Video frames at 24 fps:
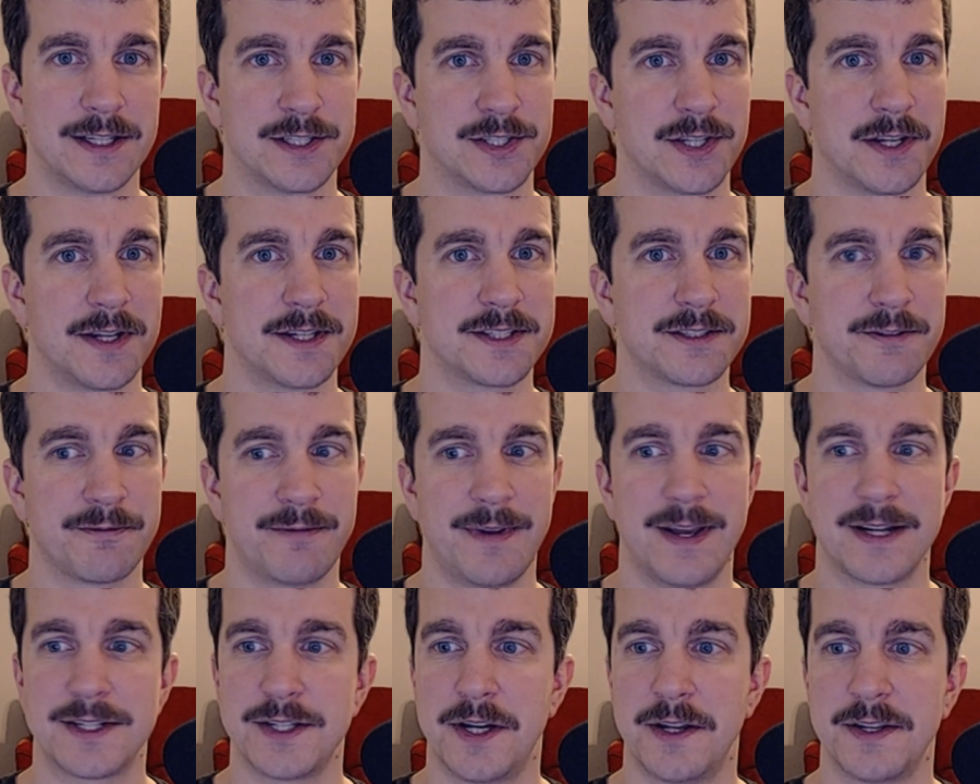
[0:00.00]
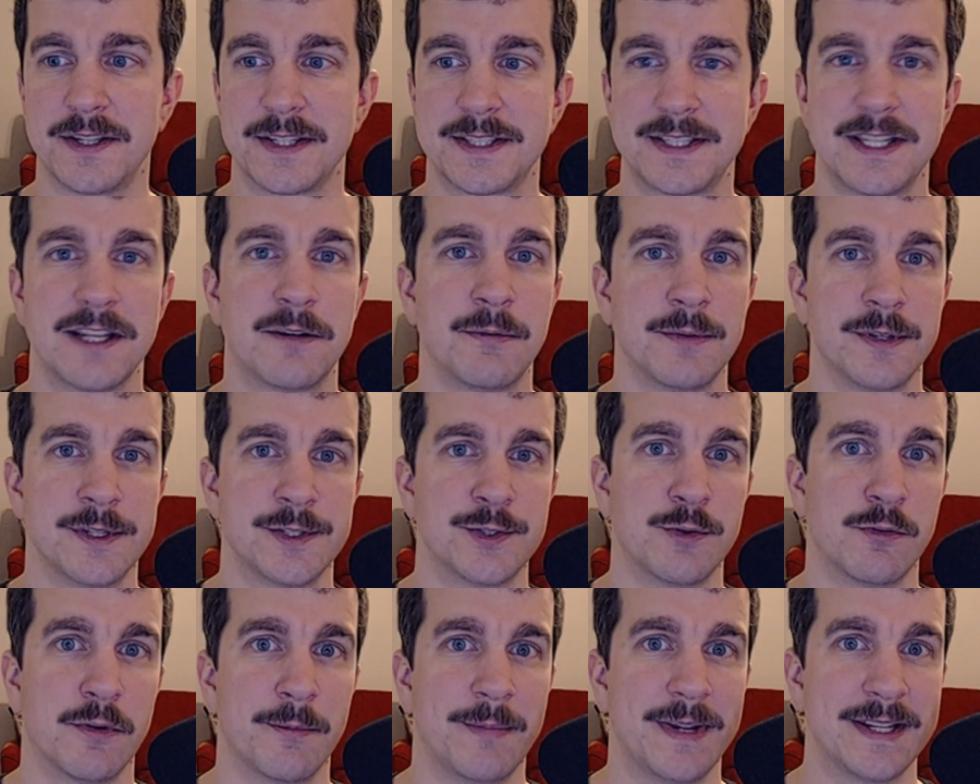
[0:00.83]
exhaust effect on a stick with
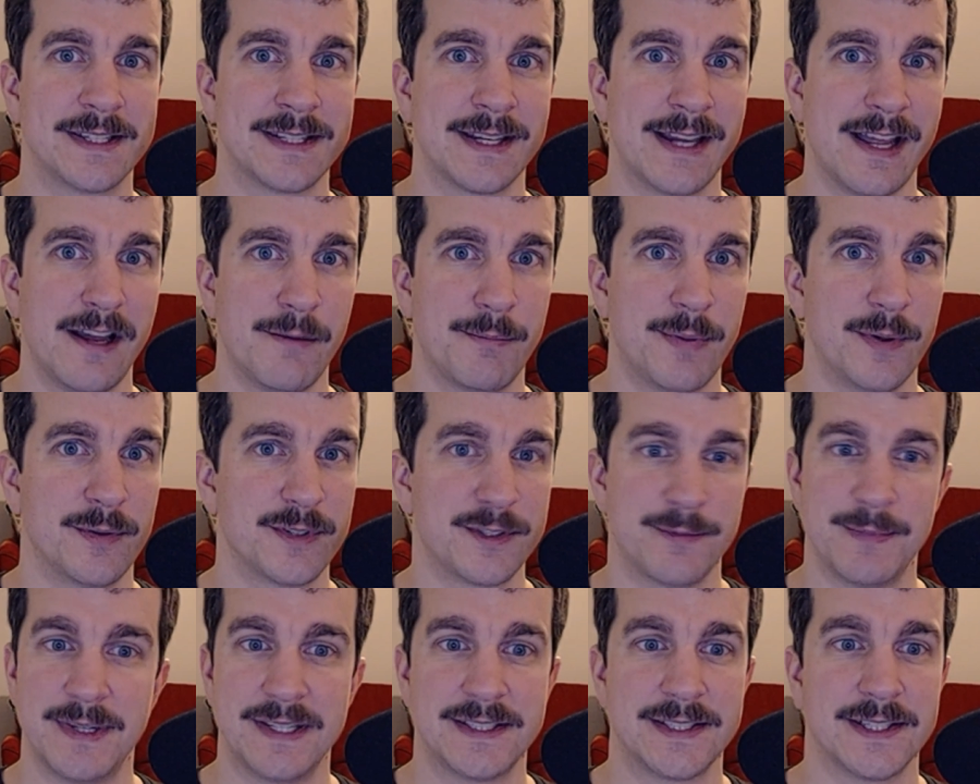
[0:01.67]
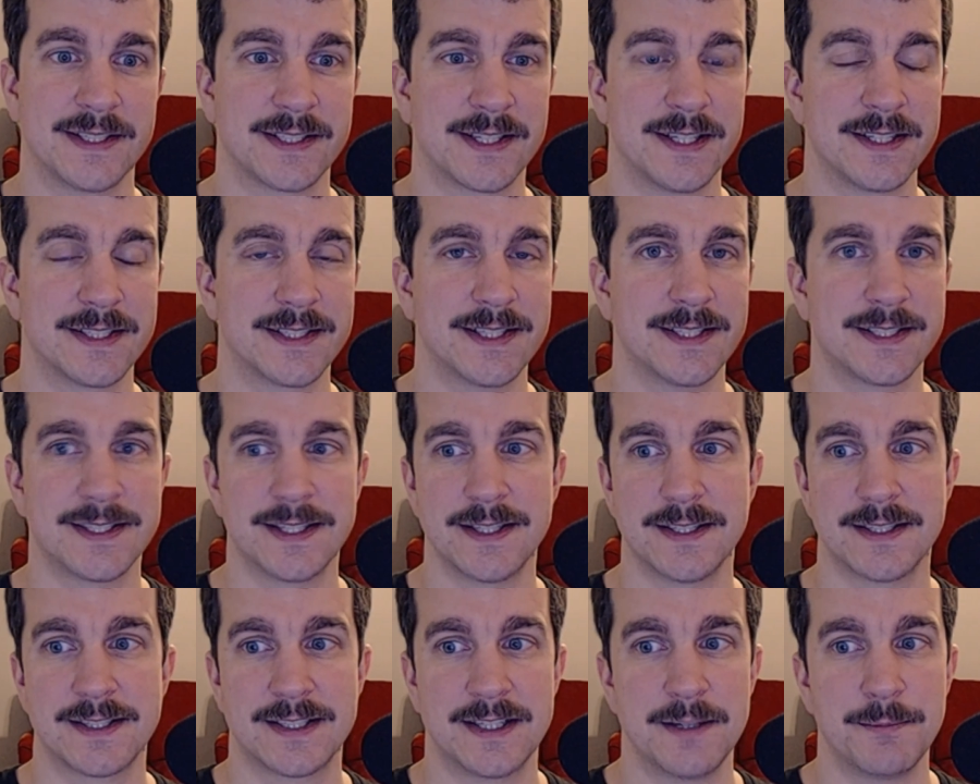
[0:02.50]
Azure Basin Outpost means it's
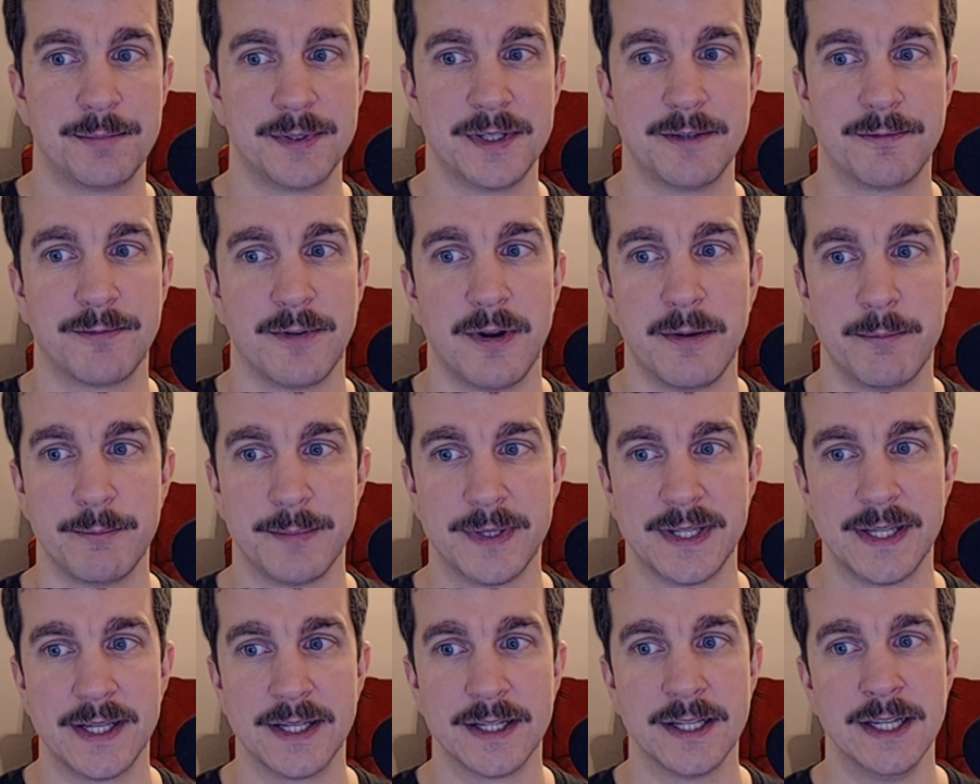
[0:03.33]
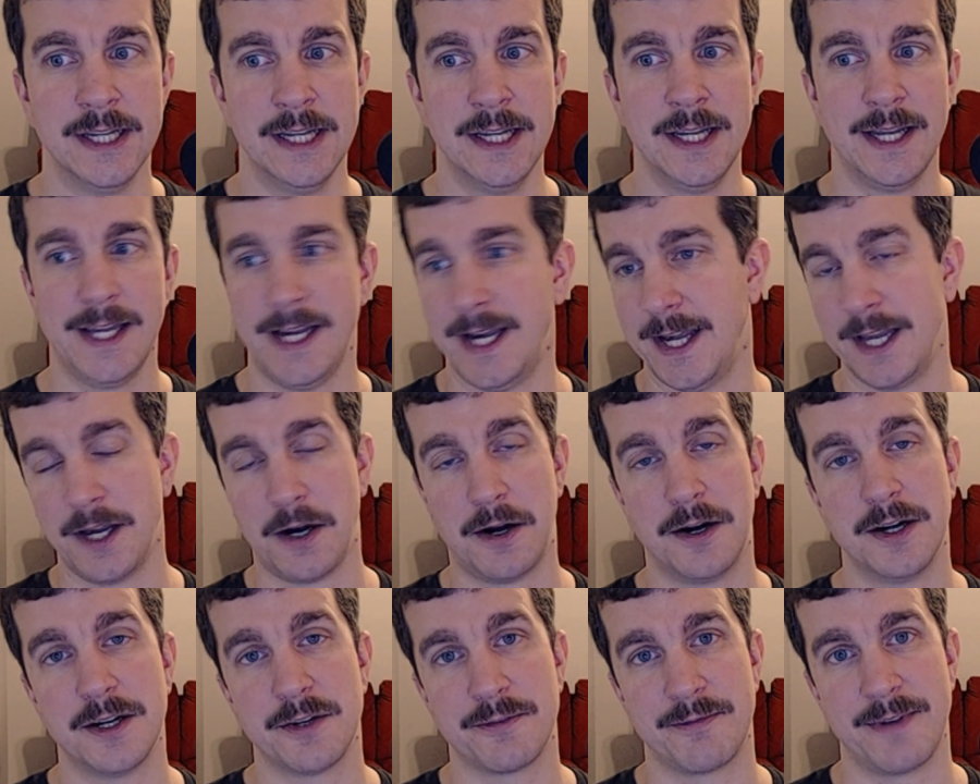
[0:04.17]
consistent simply from being a
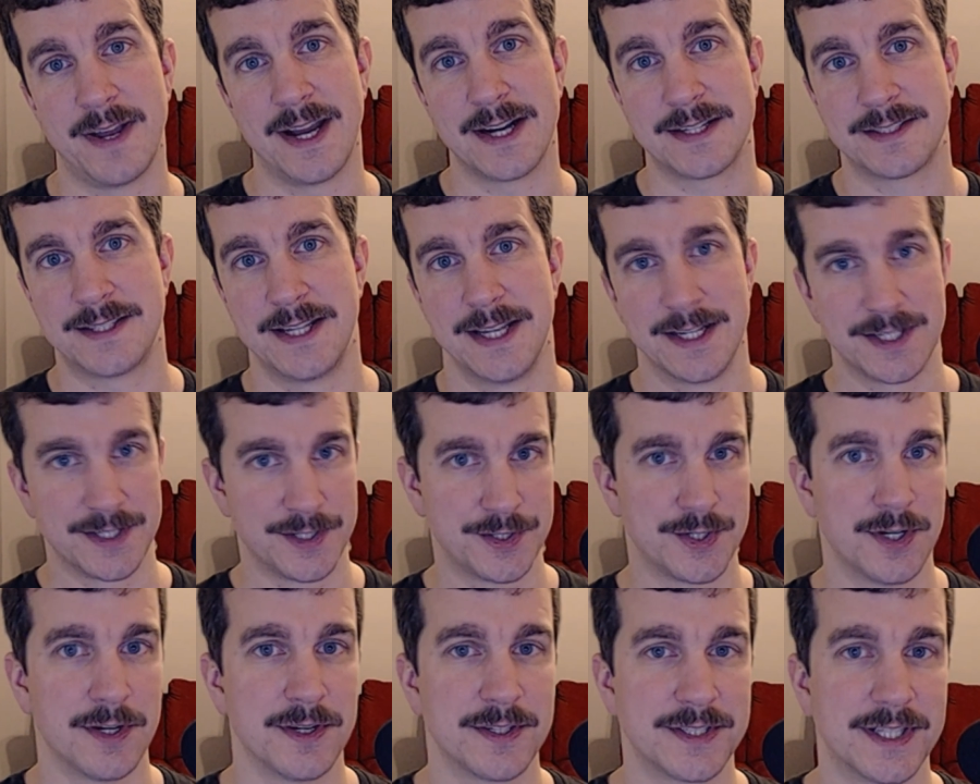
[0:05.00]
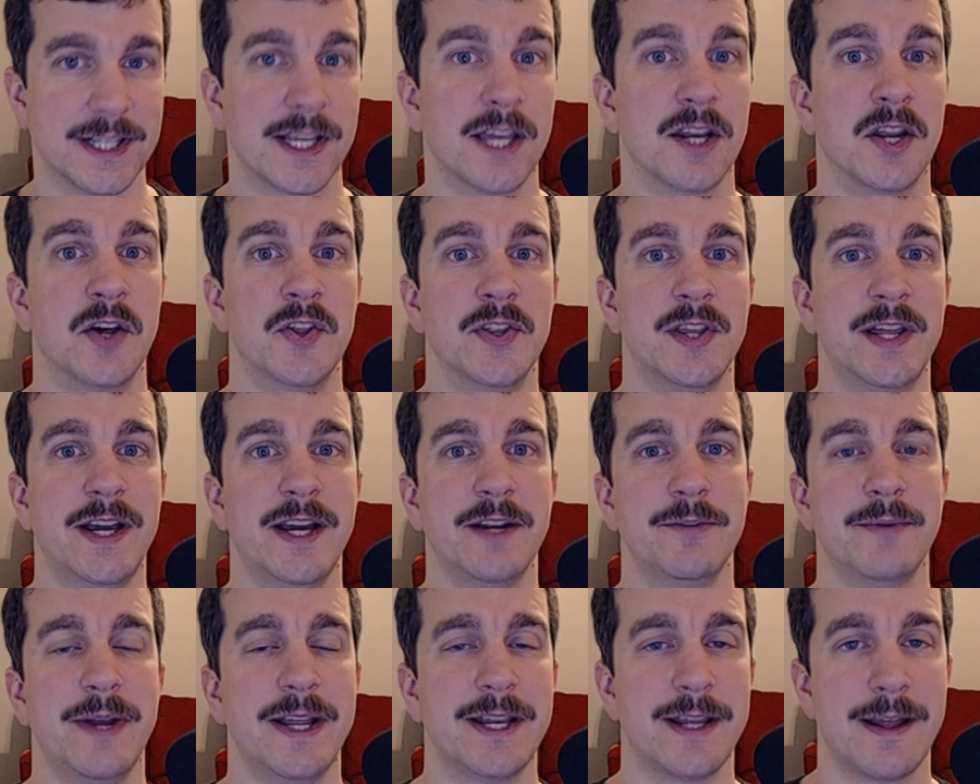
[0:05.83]
artifact. It takes a turn to get
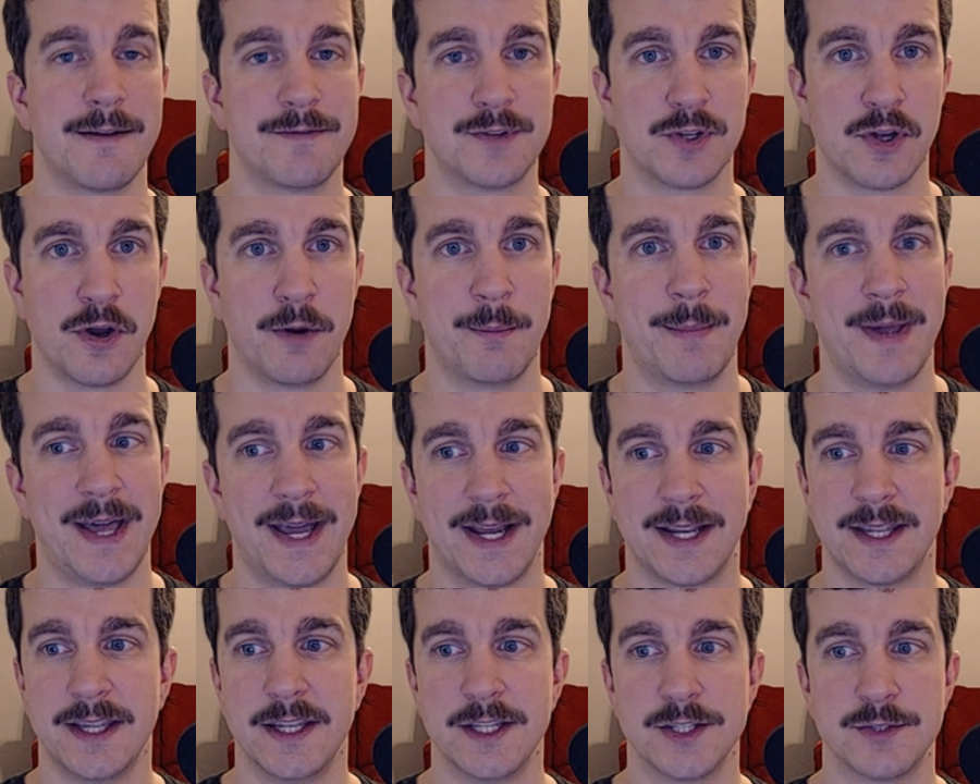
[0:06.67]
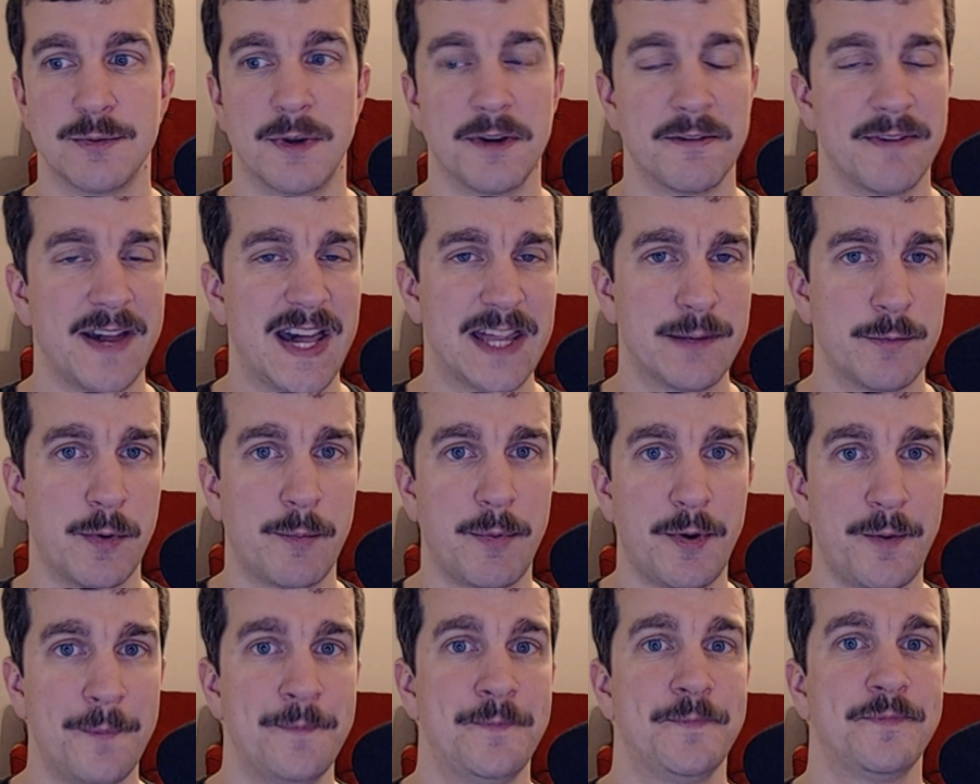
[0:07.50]
online, right? You have to go back into
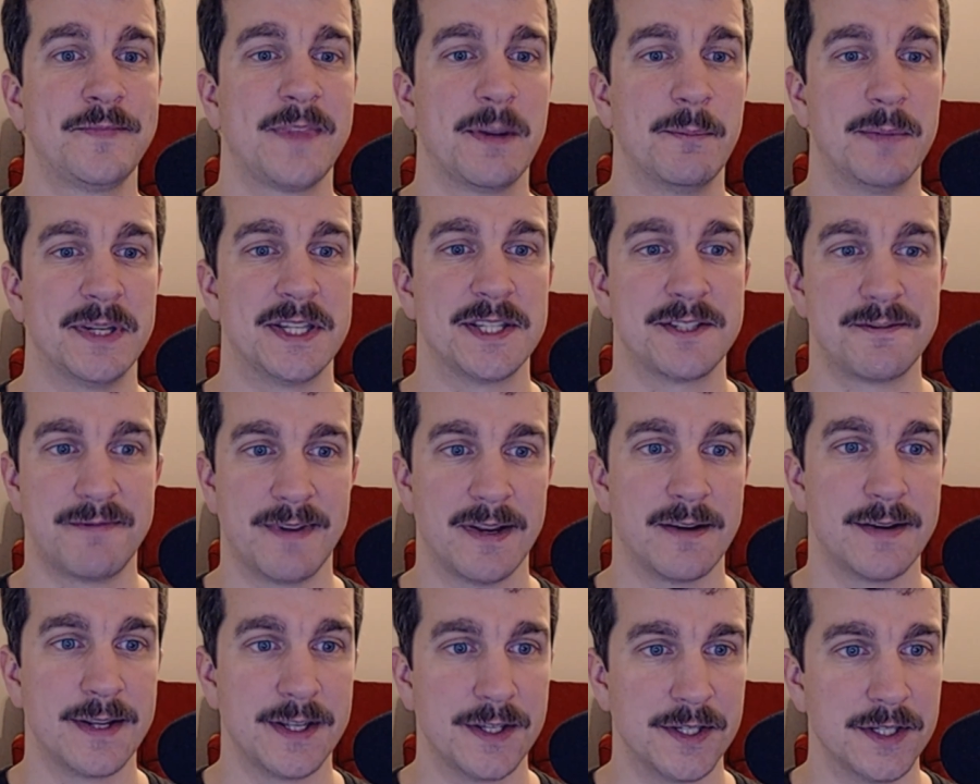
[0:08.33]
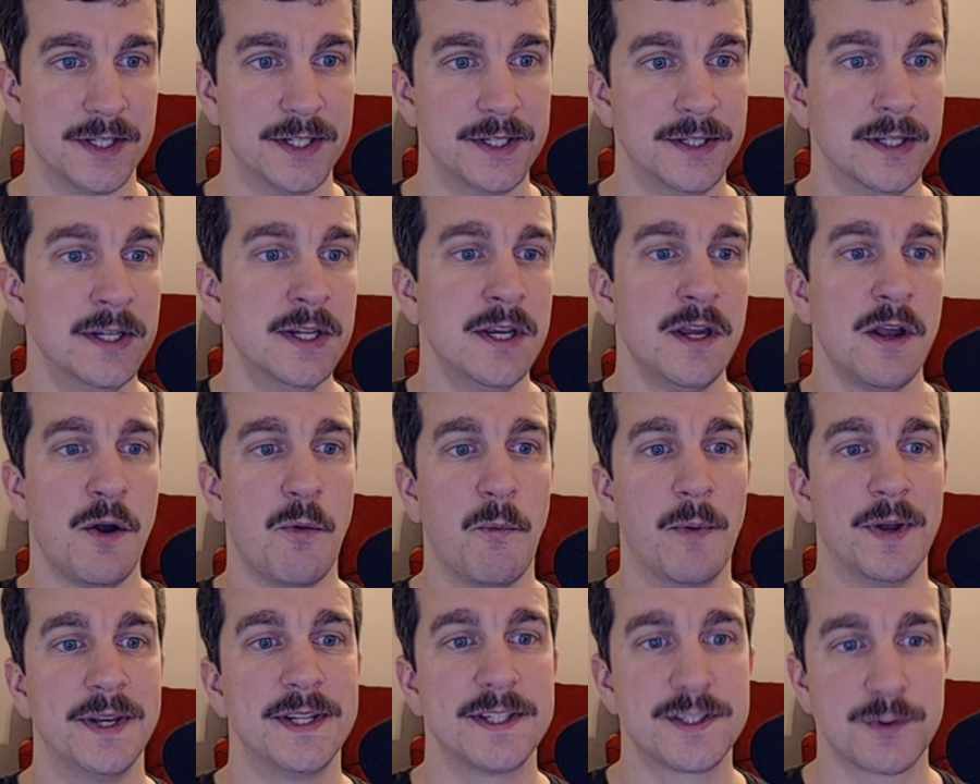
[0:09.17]
Unfathomable, but it's very good
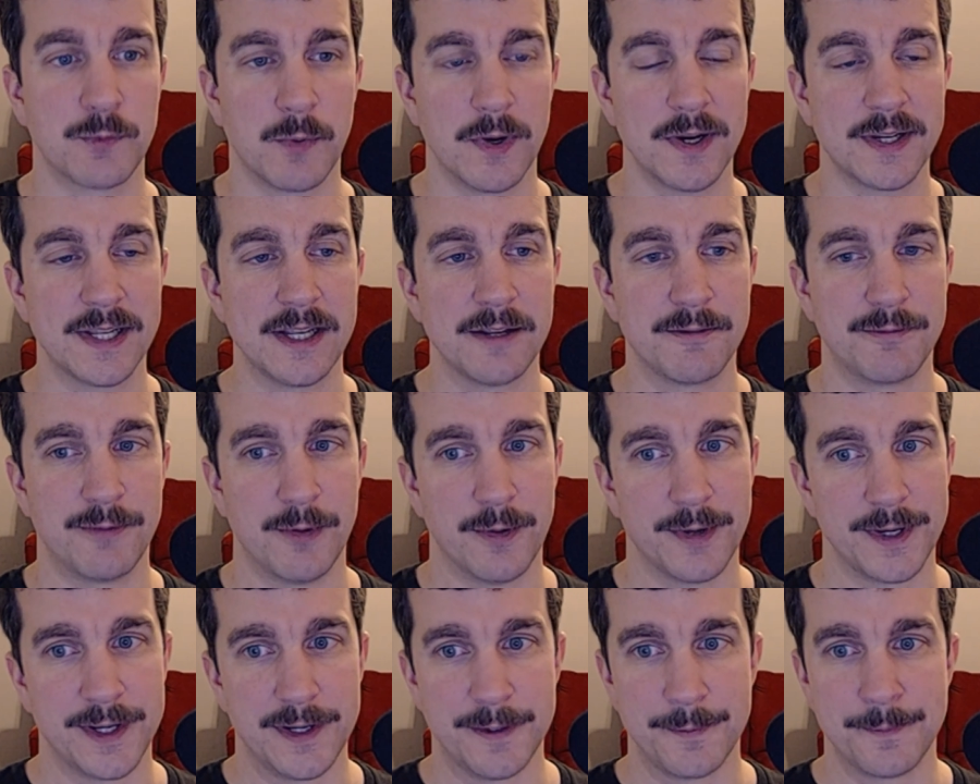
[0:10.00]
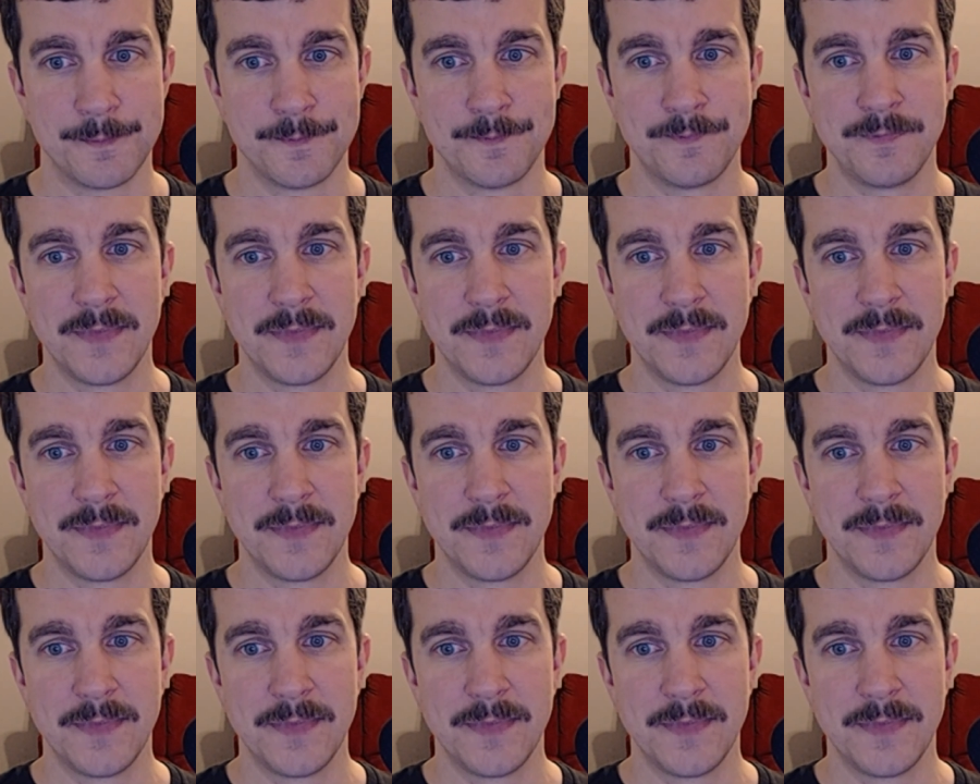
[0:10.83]
when it's working for you.